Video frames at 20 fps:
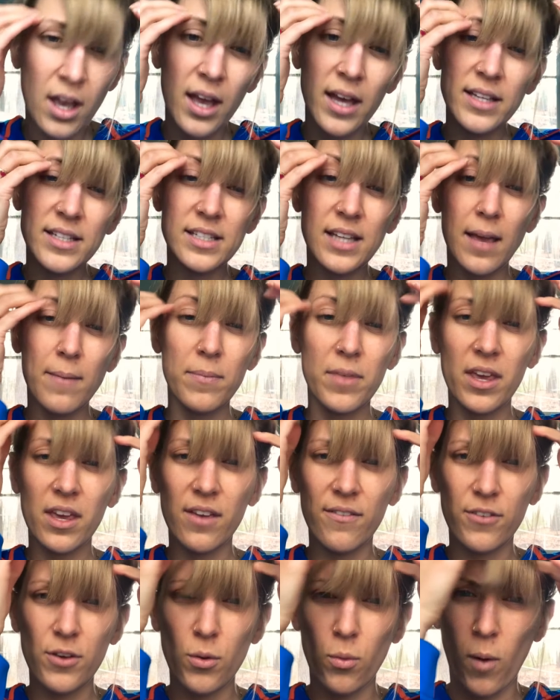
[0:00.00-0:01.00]
Same thing
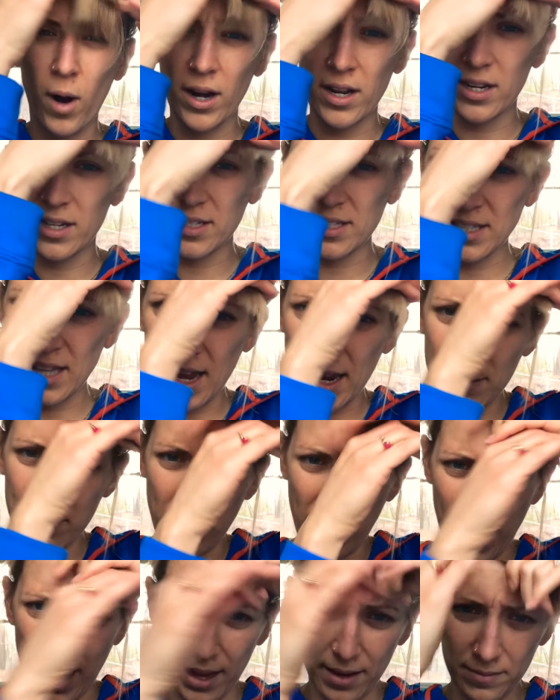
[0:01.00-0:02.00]
if you wanted a side
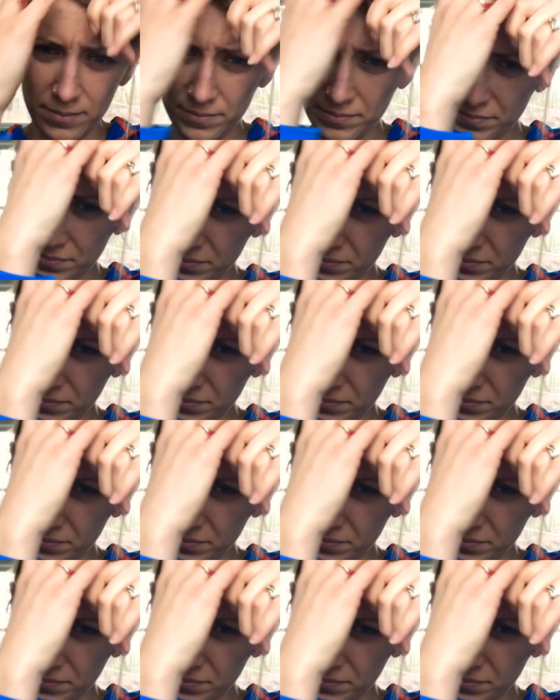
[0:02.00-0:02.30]
bang.